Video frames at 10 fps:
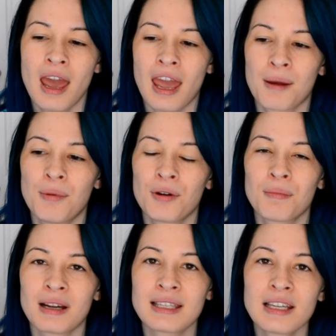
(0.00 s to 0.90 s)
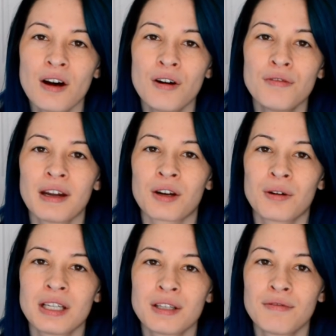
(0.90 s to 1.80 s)
and both myself and
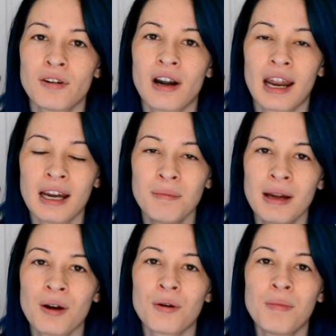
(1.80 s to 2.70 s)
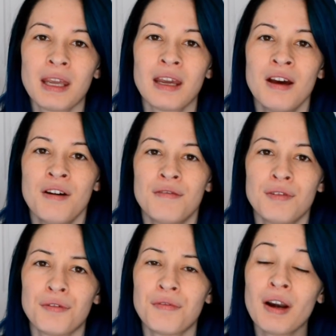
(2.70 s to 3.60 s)
Christopher and my OB
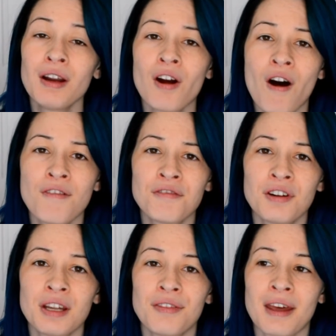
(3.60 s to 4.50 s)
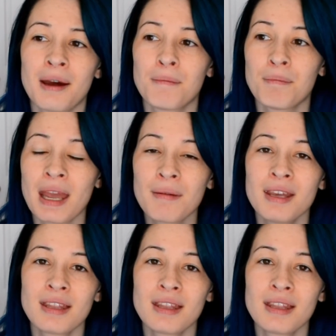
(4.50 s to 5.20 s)
feel very confident that maybe